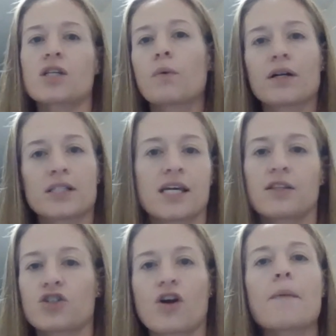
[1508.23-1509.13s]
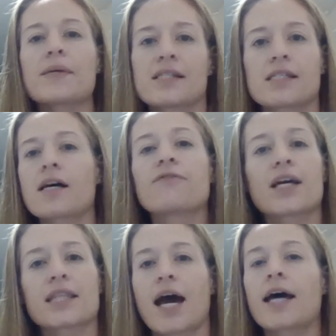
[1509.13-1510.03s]
like you weren't seeing the traumas and stuff
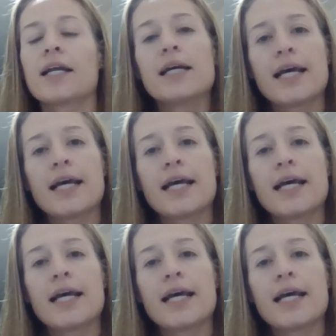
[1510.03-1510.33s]
like that.